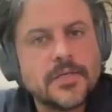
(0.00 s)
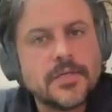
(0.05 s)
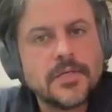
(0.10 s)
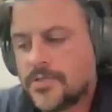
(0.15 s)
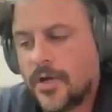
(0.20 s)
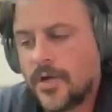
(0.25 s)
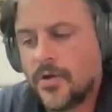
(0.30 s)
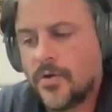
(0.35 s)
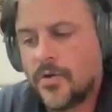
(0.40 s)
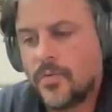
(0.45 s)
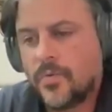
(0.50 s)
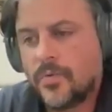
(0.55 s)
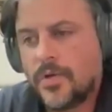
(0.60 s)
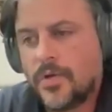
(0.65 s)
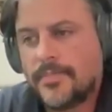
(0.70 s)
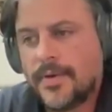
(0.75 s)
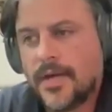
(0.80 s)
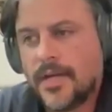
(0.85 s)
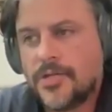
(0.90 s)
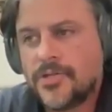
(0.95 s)
So
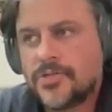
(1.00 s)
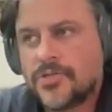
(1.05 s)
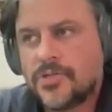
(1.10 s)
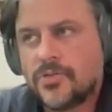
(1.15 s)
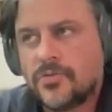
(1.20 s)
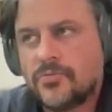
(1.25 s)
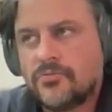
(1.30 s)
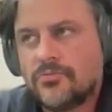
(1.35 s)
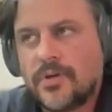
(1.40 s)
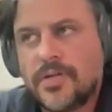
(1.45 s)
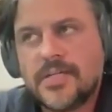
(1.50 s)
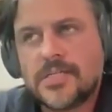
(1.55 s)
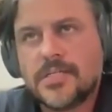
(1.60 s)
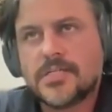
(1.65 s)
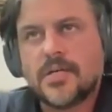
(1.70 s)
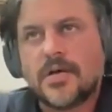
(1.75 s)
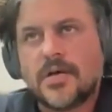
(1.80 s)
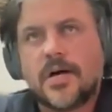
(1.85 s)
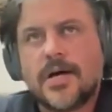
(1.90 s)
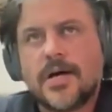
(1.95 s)
we managed to
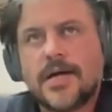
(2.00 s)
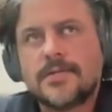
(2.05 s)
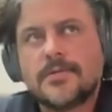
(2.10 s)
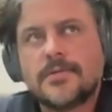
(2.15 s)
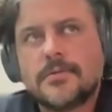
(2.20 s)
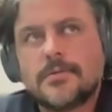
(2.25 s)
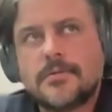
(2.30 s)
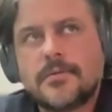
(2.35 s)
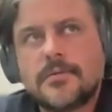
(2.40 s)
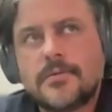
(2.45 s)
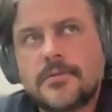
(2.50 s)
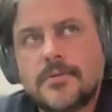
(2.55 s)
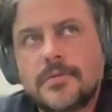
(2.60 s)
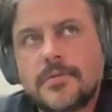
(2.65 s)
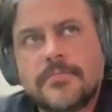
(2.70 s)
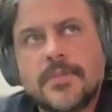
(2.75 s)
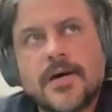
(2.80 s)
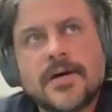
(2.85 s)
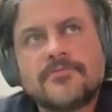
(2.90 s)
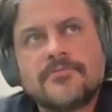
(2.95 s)
redesign
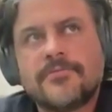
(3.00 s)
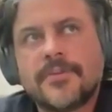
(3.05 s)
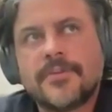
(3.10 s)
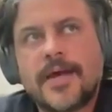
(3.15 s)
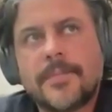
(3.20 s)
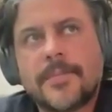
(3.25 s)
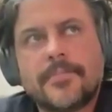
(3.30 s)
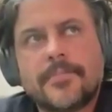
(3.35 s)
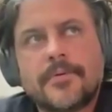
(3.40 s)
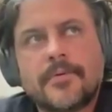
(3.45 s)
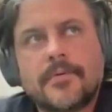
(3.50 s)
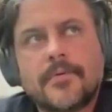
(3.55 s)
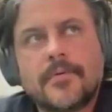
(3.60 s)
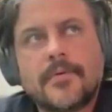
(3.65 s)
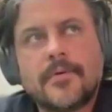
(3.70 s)
the mud flap